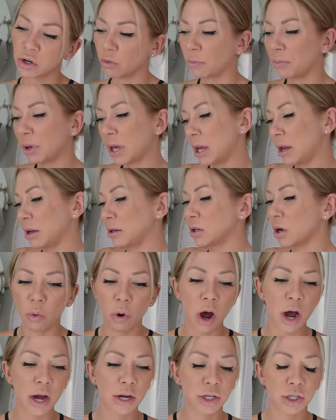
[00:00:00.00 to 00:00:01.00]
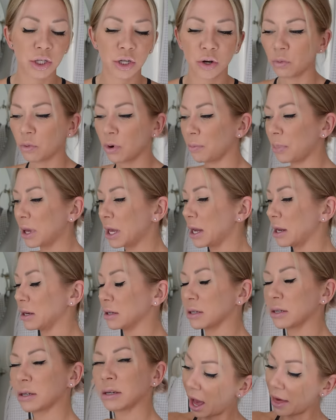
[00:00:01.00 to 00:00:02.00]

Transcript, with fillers: repeat, wash, repeat.